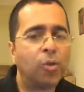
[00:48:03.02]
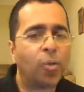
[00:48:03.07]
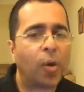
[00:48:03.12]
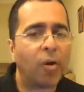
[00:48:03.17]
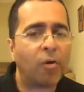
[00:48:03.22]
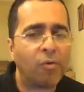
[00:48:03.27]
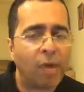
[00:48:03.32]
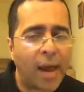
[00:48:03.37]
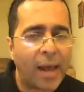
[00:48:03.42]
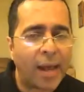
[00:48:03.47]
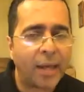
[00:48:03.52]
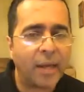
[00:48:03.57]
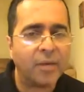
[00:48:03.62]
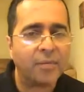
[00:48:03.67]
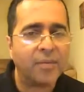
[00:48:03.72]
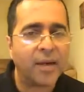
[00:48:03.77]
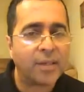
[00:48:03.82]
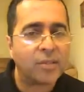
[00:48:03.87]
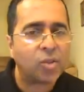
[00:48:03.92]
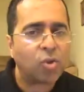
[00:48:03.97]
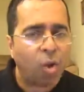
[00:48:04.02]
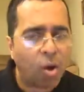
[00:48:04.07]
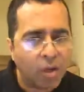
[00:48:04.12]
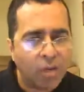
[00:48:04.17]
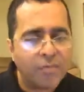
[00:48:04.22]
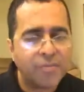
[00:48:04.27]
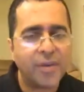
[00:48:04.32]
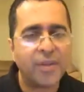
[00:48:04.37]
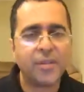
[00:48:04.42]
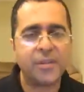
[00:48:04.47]
arrive at
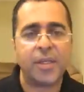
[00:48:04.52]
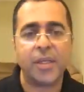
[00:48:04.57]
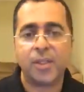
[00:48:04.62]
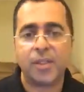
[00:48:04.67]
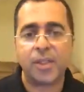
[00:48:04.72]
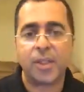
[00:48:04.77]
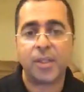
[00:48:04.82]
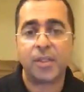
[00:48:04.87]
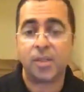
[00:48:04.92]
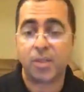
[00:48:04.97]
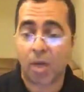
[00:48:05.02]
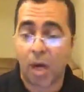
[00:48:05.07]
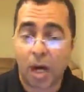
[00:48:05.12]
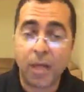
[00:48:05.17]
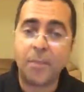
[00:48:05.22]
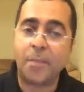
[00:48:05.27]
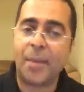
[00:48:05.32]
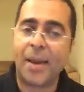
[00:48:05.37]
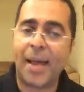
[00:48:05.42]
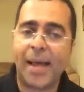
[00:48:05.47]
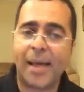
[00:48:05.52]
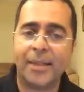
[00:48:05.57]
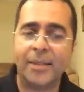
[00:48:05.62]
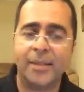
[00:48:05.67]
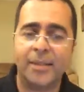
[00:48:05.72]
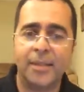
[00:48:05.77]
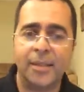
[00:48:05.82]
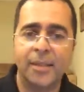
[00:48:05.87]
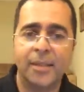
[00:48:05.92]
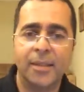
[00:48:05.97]
confrontations unplanned